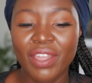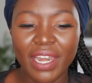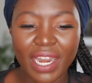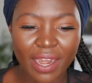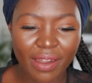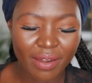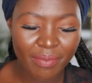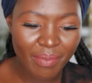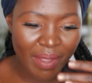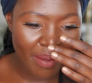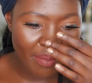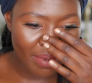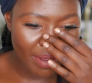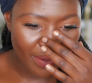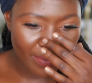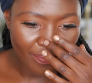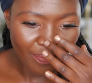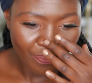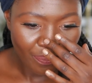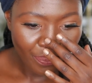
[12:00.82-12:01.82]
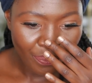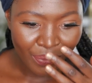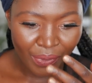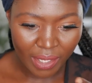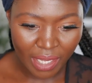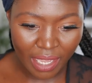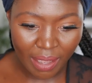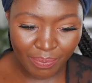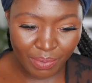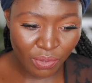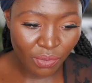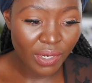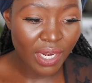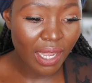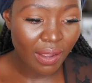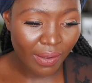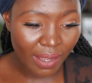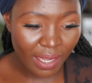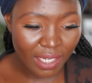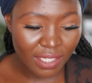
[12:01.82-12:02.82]
And I remember up to
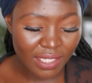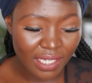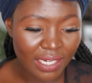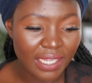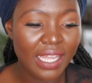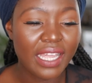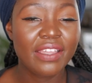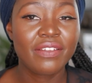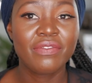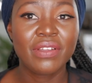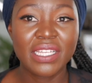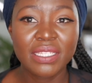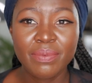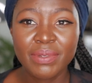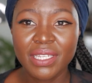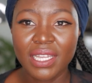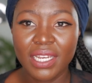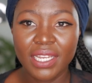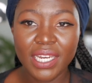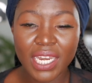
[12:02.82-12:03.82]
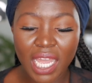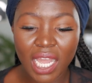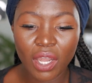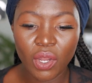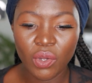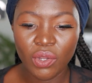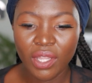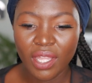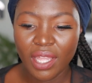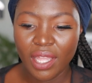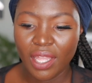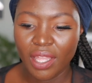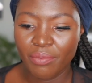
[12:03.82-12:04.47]
now, actually, especially now,